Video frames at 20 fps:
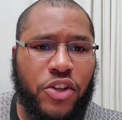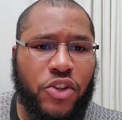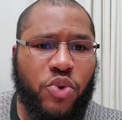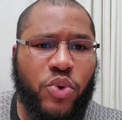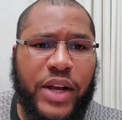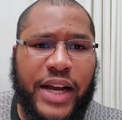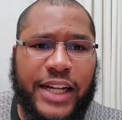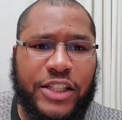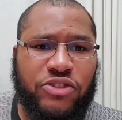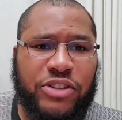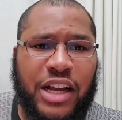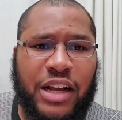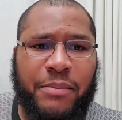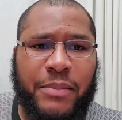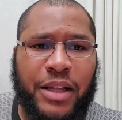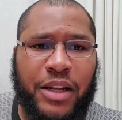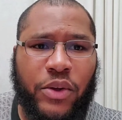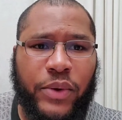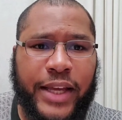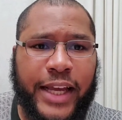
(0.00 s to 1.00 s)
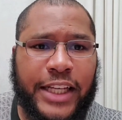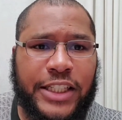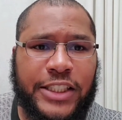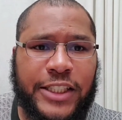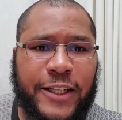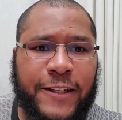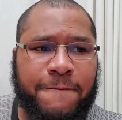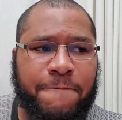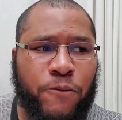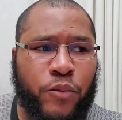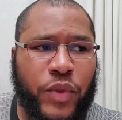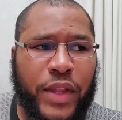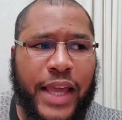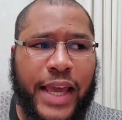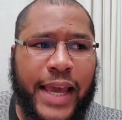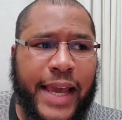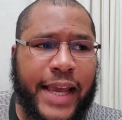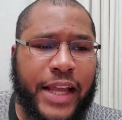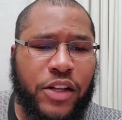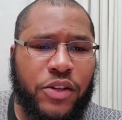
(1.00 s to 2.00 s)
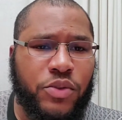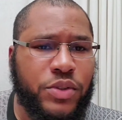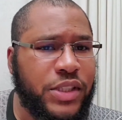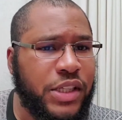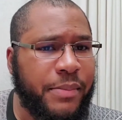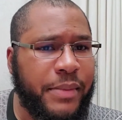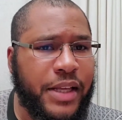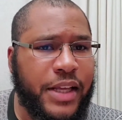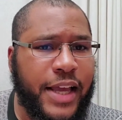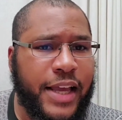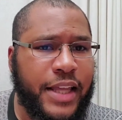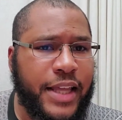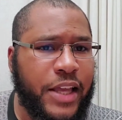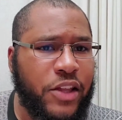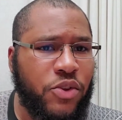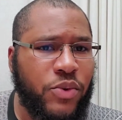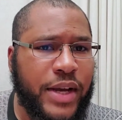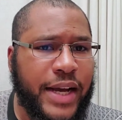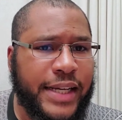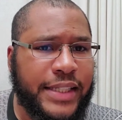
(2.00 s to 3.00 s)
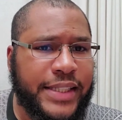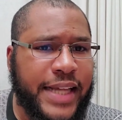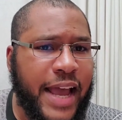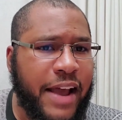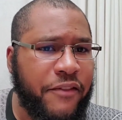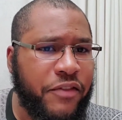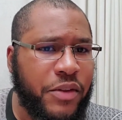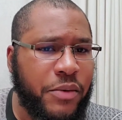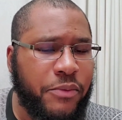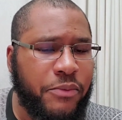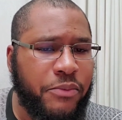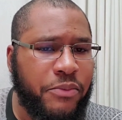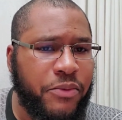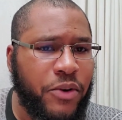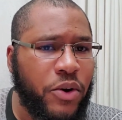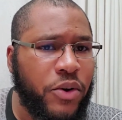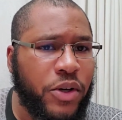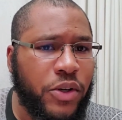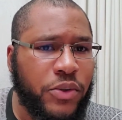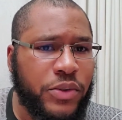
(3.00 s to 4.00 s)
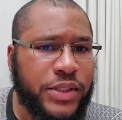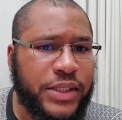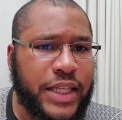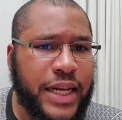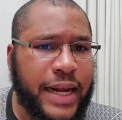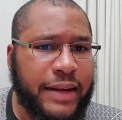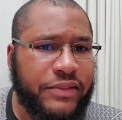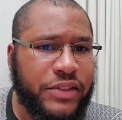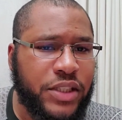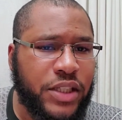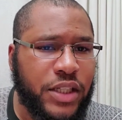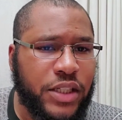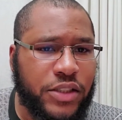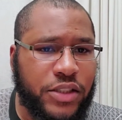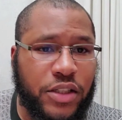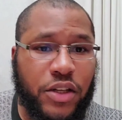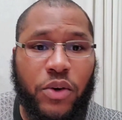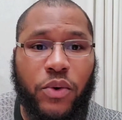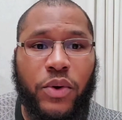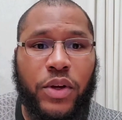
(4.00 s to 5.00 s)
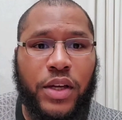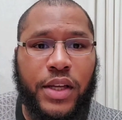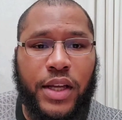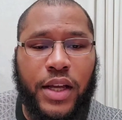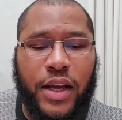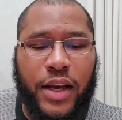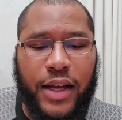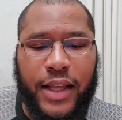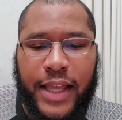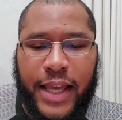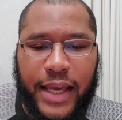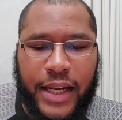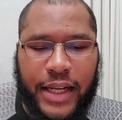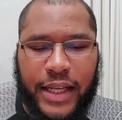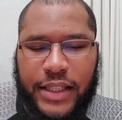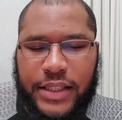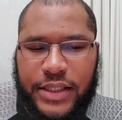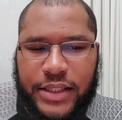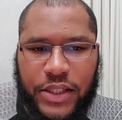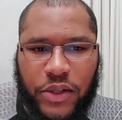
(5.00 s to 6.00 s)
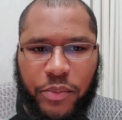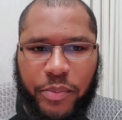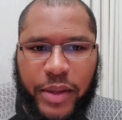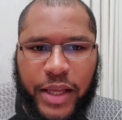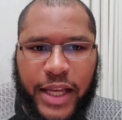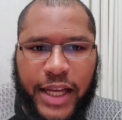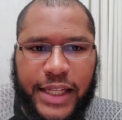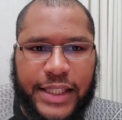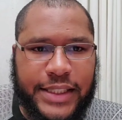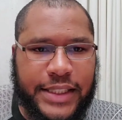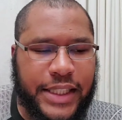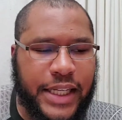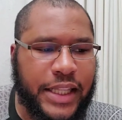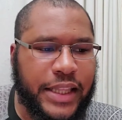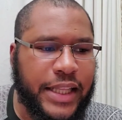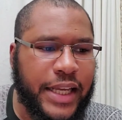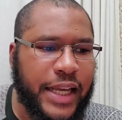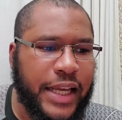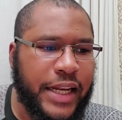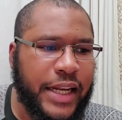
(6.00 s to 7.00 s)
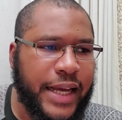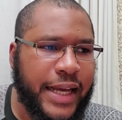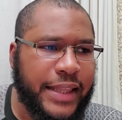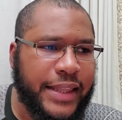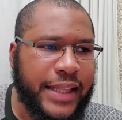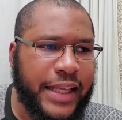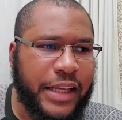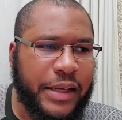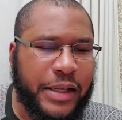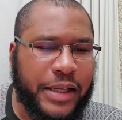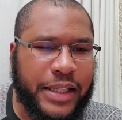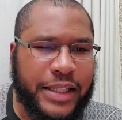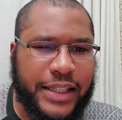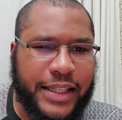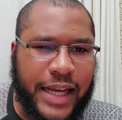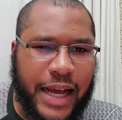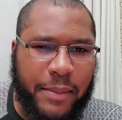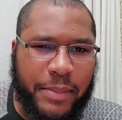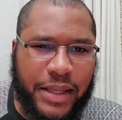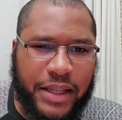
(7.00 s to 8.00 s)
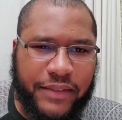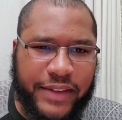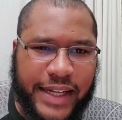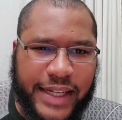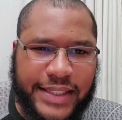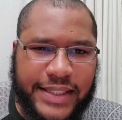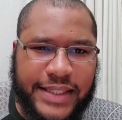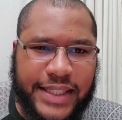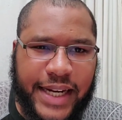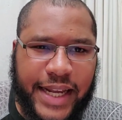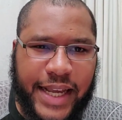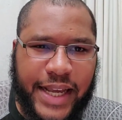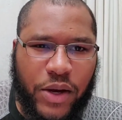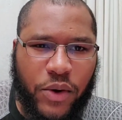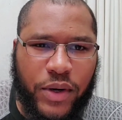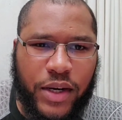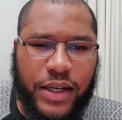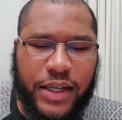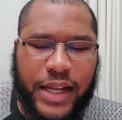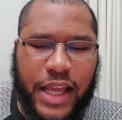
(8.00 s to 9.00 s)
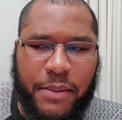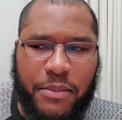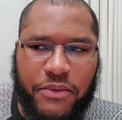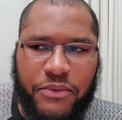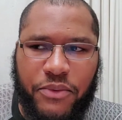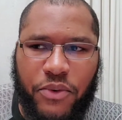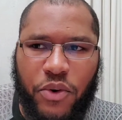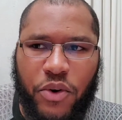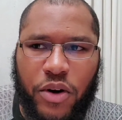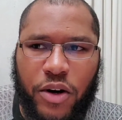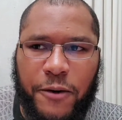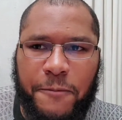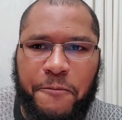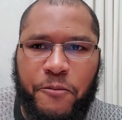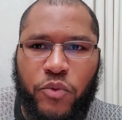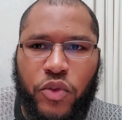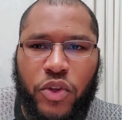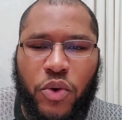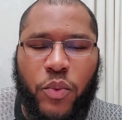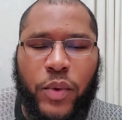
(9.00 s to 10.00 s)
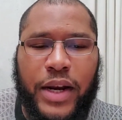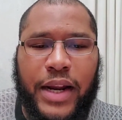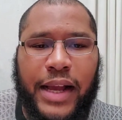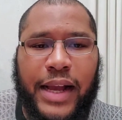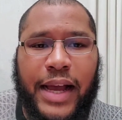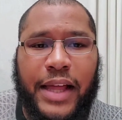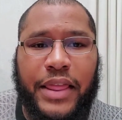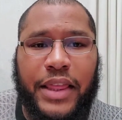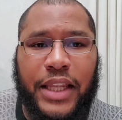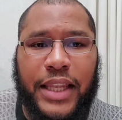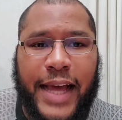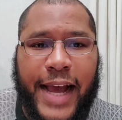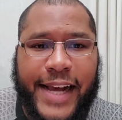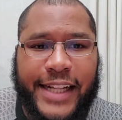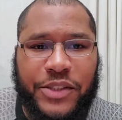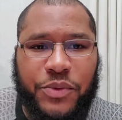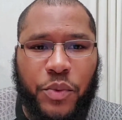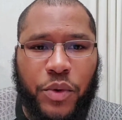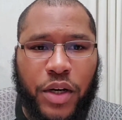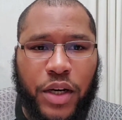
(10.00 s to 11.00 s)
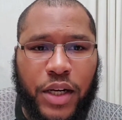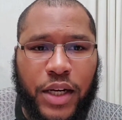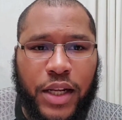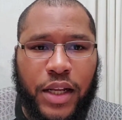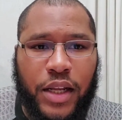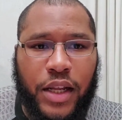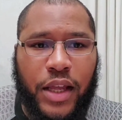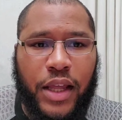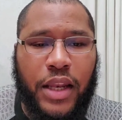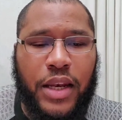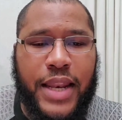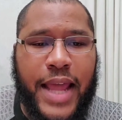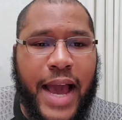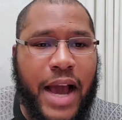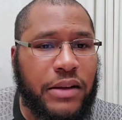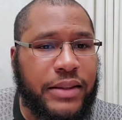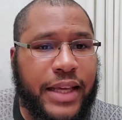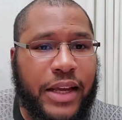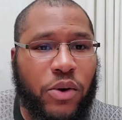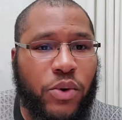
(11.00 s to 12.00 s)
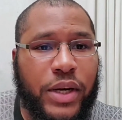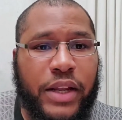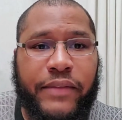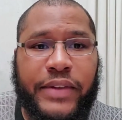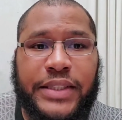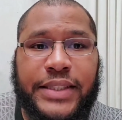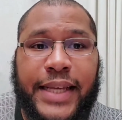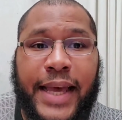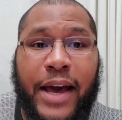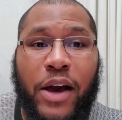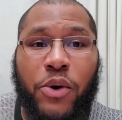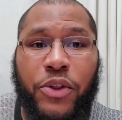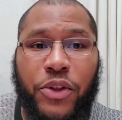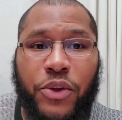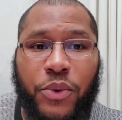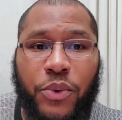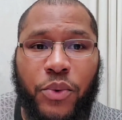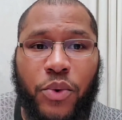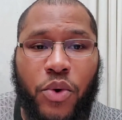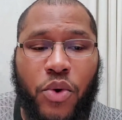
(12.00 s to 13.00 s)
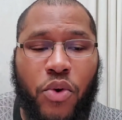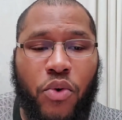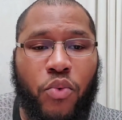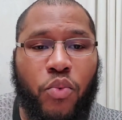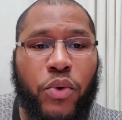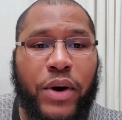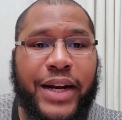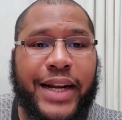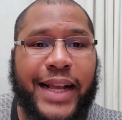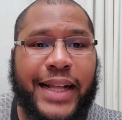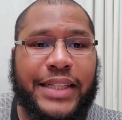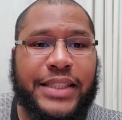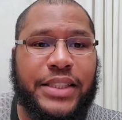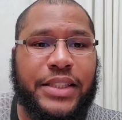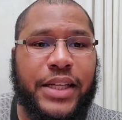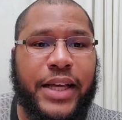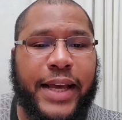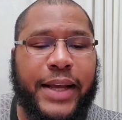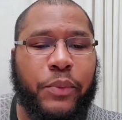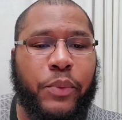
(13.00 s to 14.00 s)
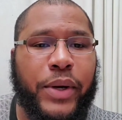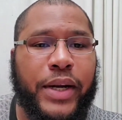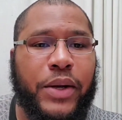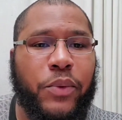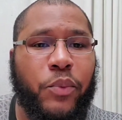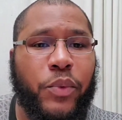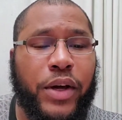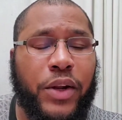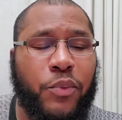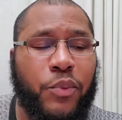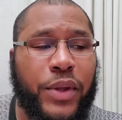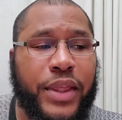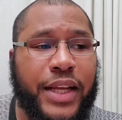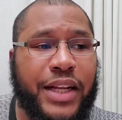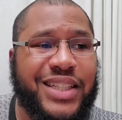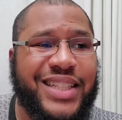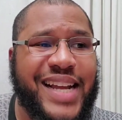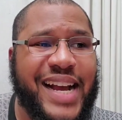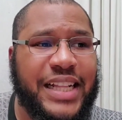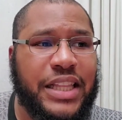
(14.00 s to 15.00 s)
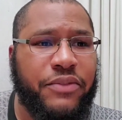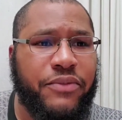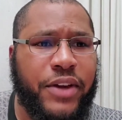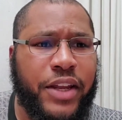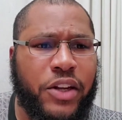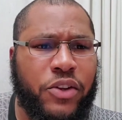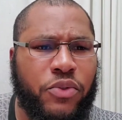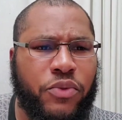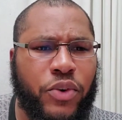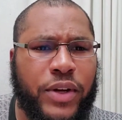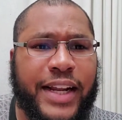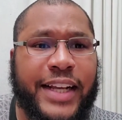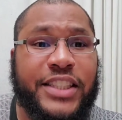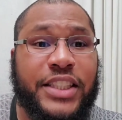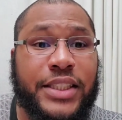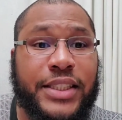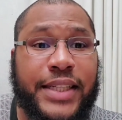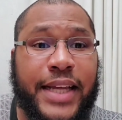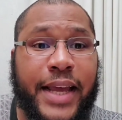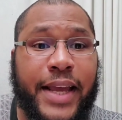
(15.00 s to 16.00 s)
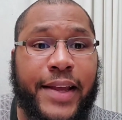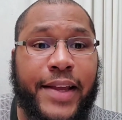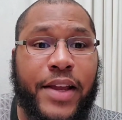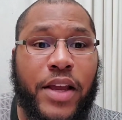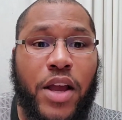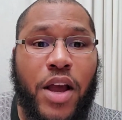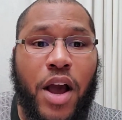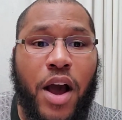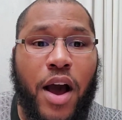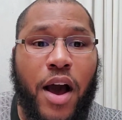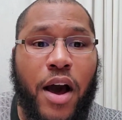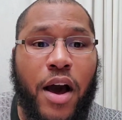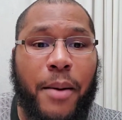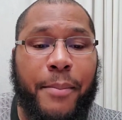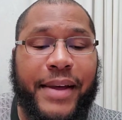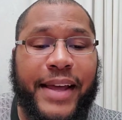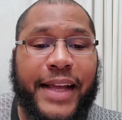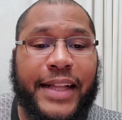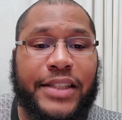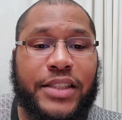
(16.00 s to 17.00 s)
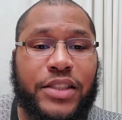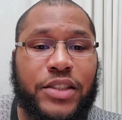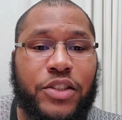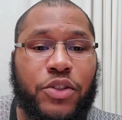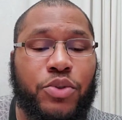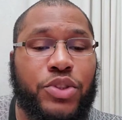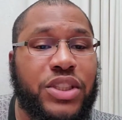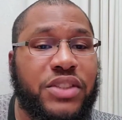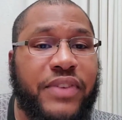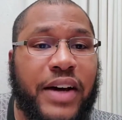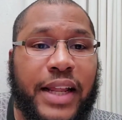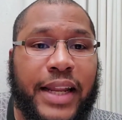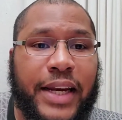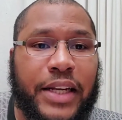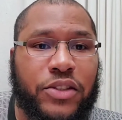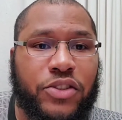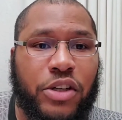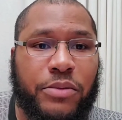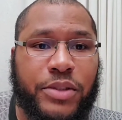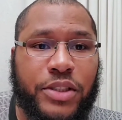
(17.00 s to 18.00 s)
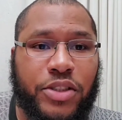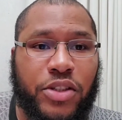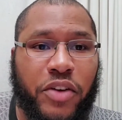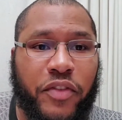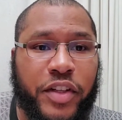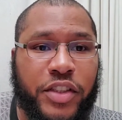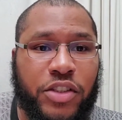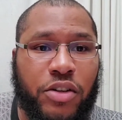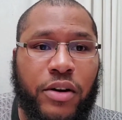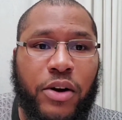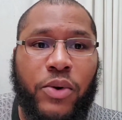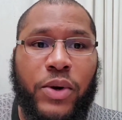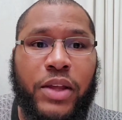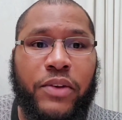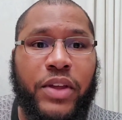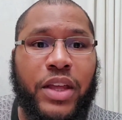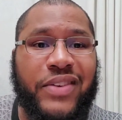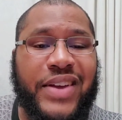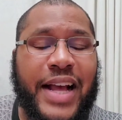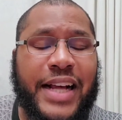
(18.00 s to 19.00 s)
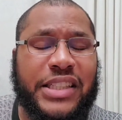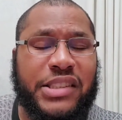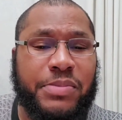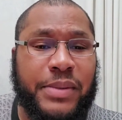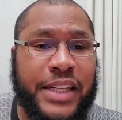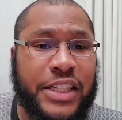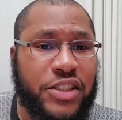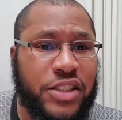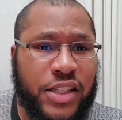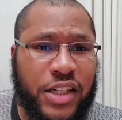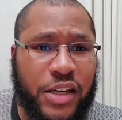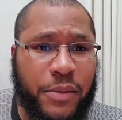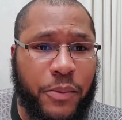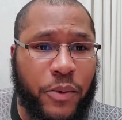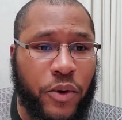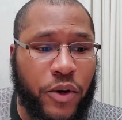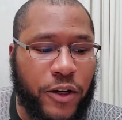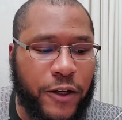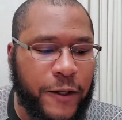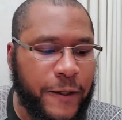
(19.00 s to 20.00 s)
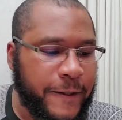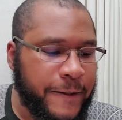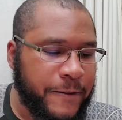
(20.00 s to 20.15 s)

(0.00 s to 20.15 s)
You guys track my location, and you see me, and you guys have the photos that I took. So again, it's still BS. And then I believe yesterday or the day before, when I got the last one, now they don't even tell you what they're deactivating you for. They just say you just violated terms of service. So they don't even give explanation anymore.